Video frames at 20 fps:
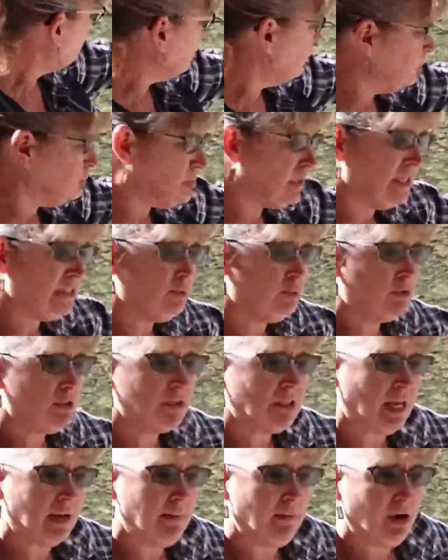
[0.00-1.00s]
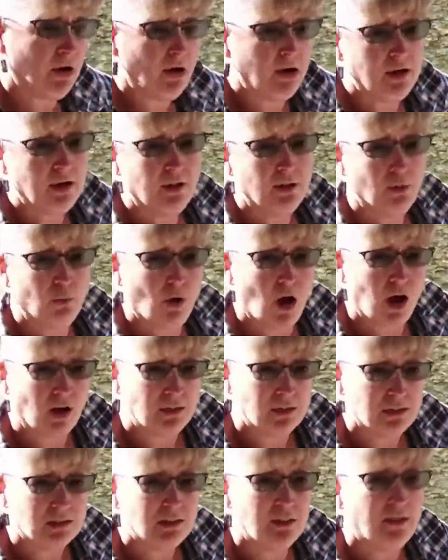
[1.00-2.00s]
those eggs will stay buried in the
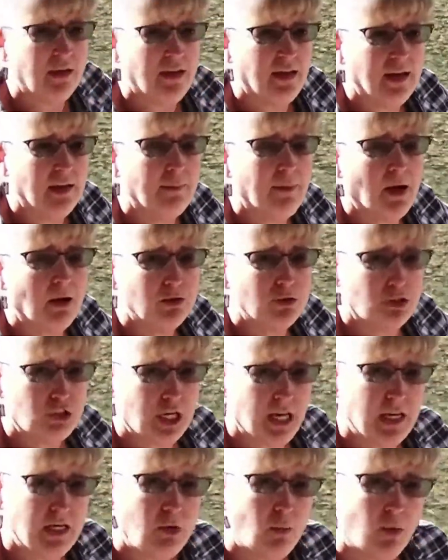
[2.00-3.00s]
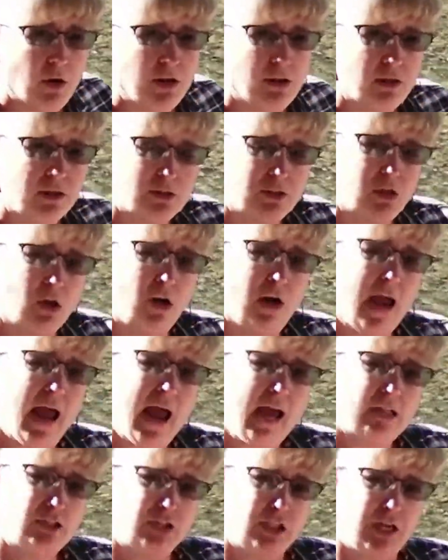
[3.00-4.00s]
rocks. In about January, they'll start
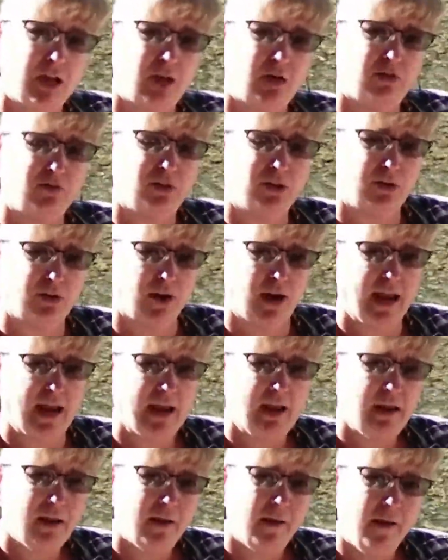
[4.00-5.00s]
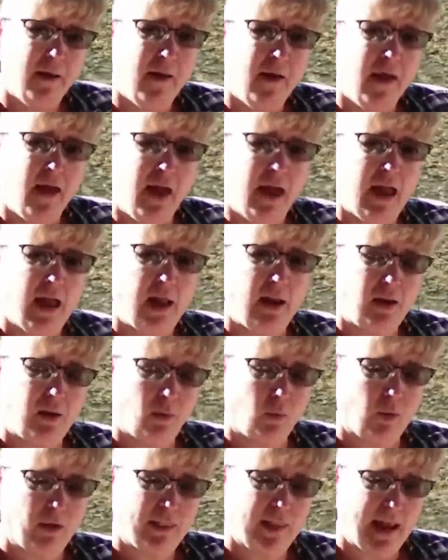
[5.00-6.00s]
hatching out of their egg. And
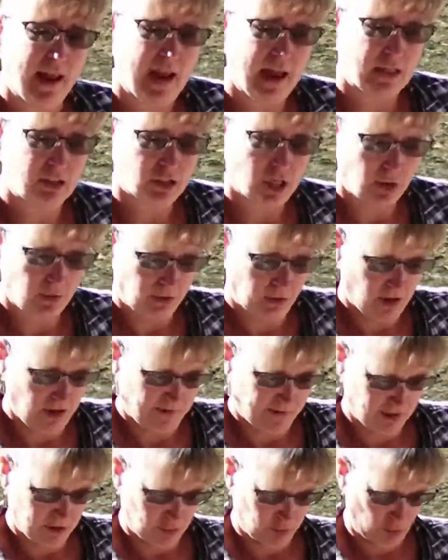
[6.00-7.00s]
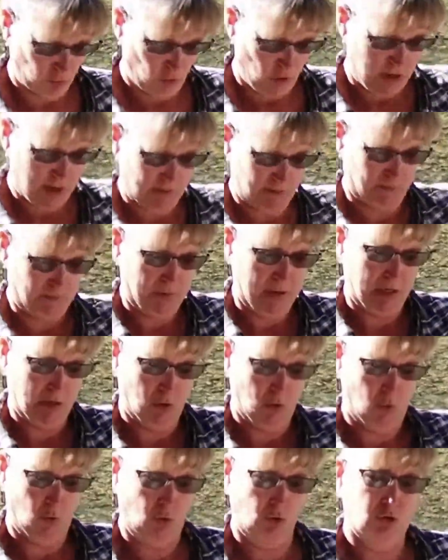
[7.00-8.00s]
when they hatch out, they'll have this great big
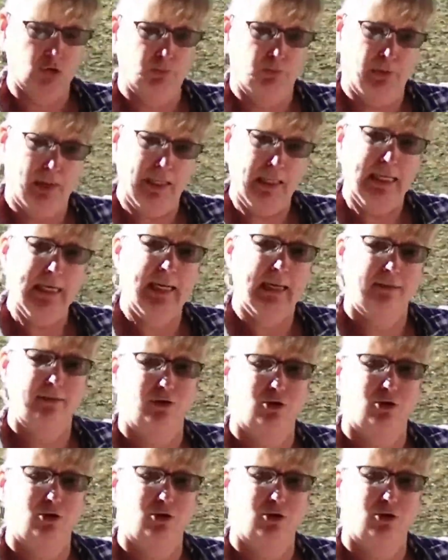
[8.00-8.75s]
orange belly, and